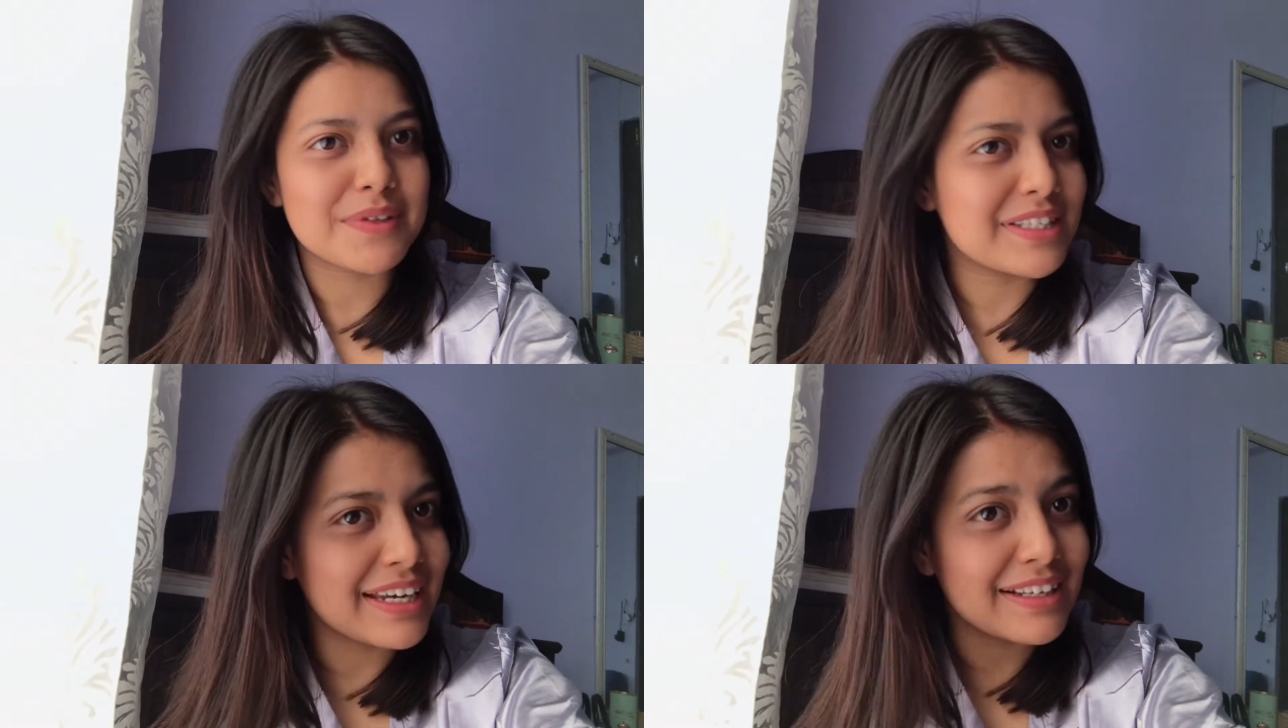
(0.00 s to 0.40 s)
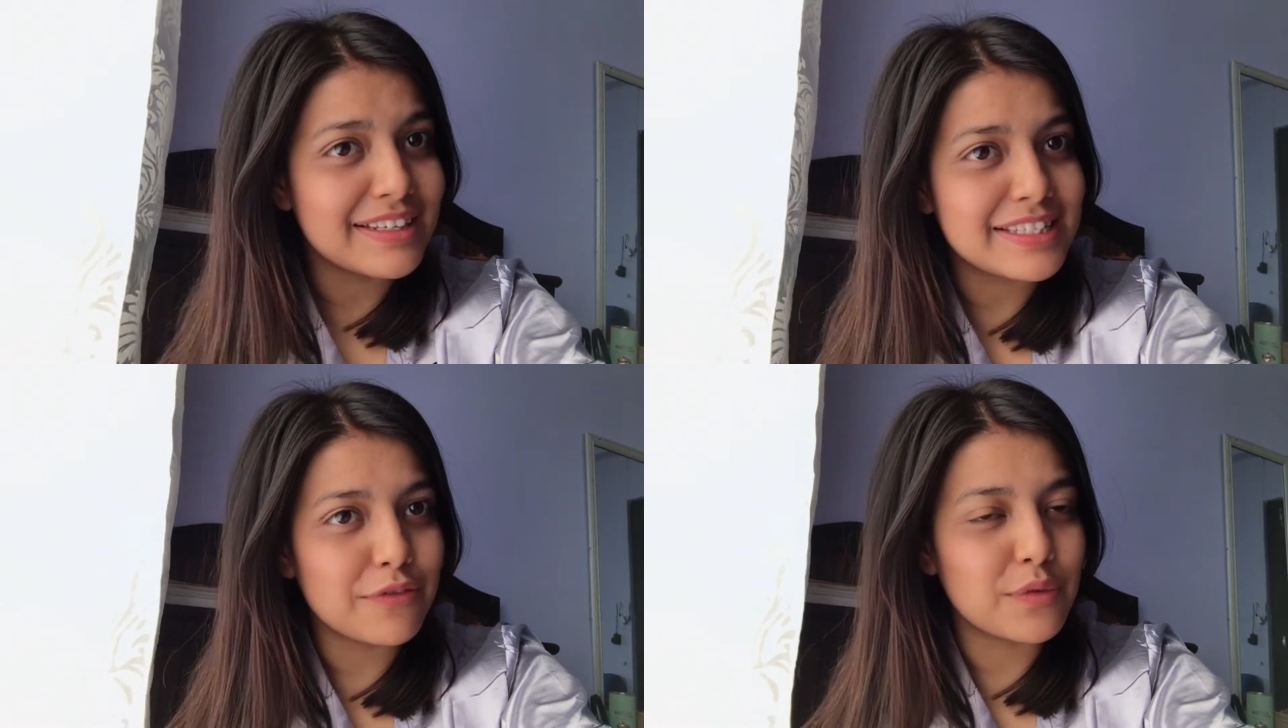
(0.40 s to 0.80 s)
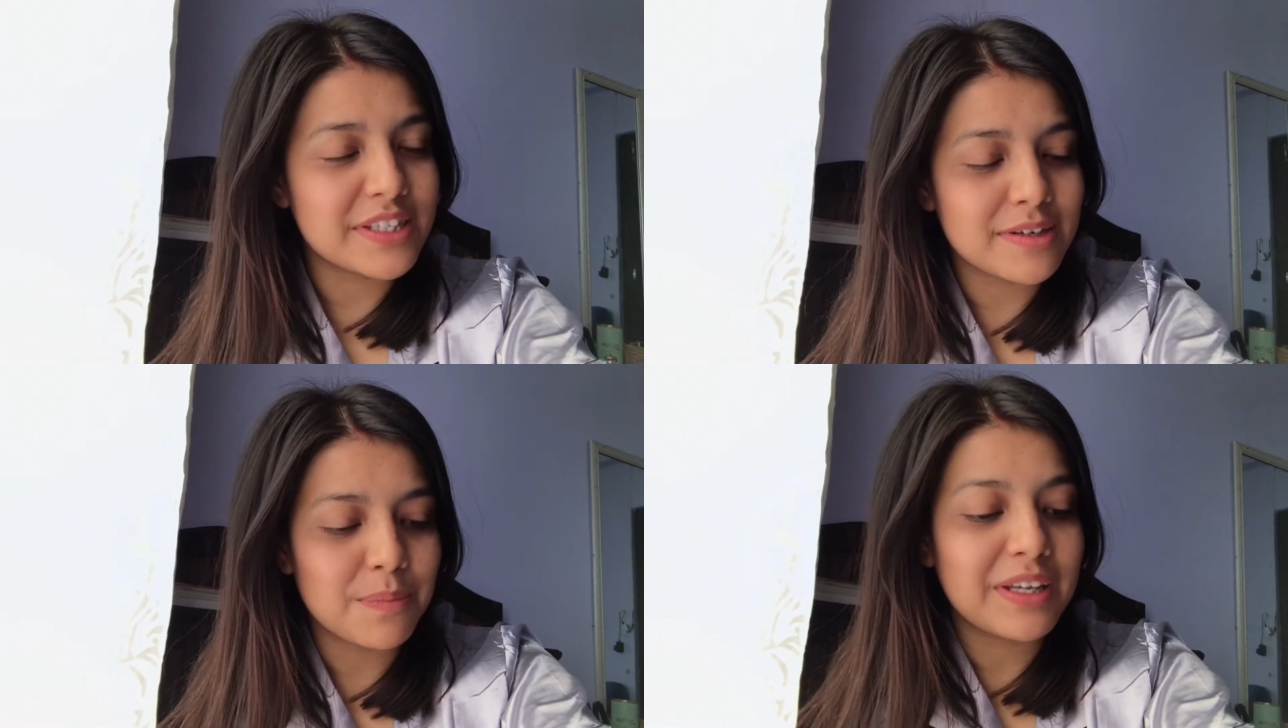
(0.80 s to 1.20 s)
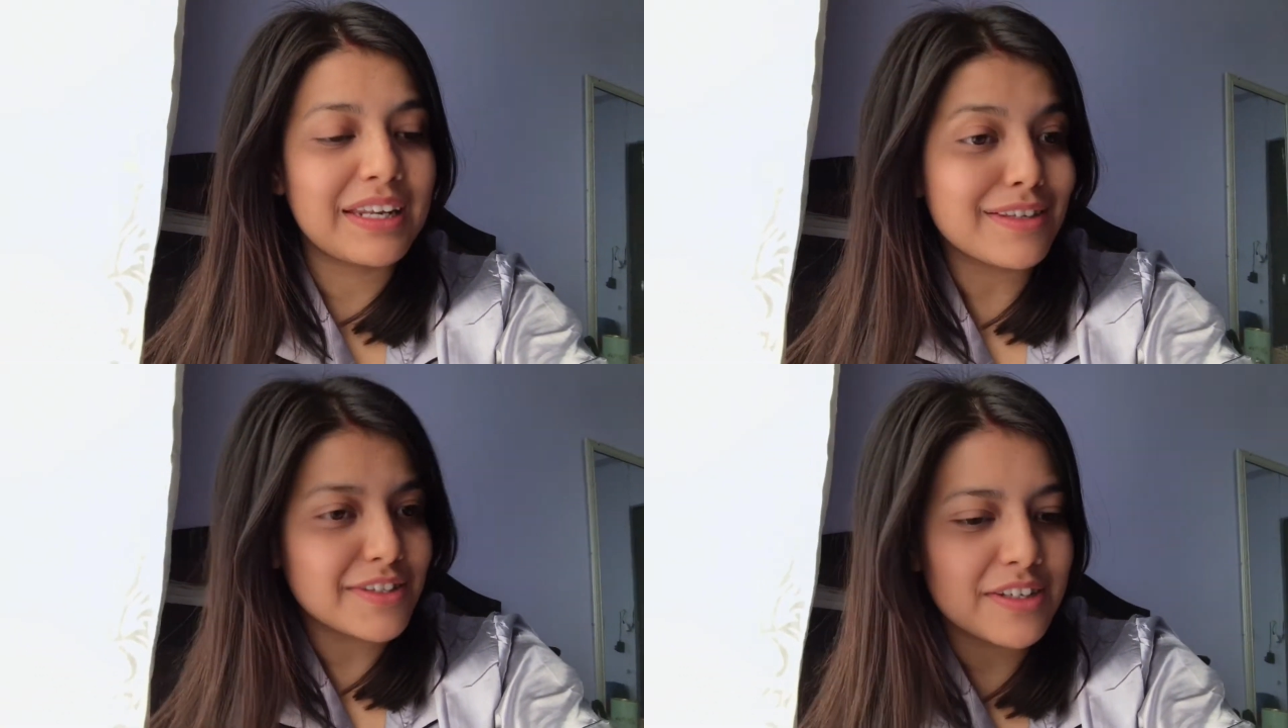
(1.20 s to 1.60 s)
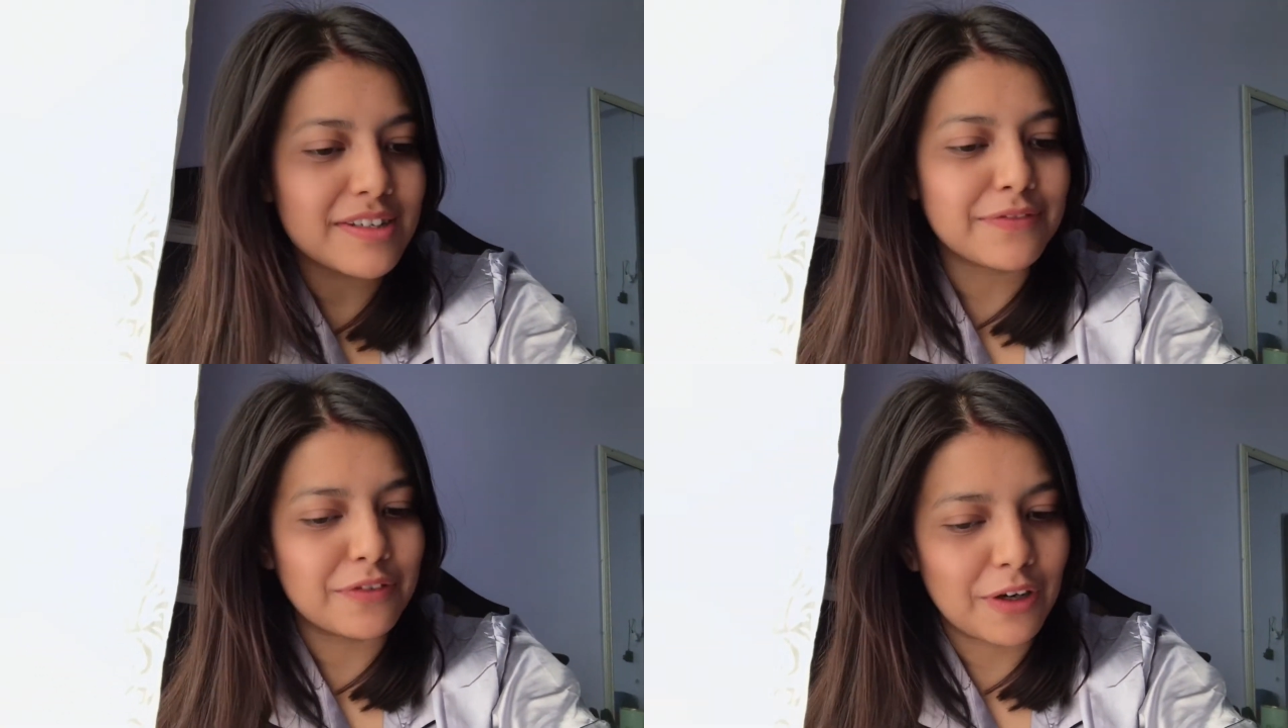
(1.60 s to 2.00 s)
the title itself what's coming next to
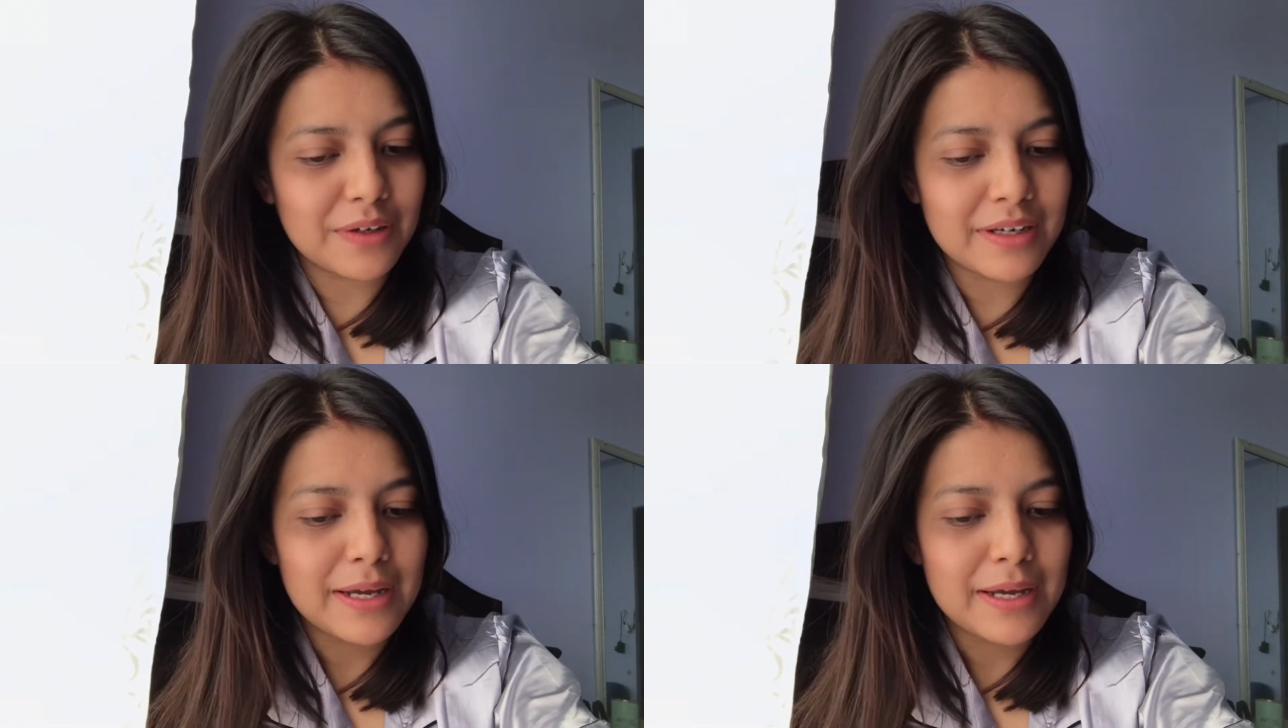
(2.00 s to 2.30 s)
this vlog.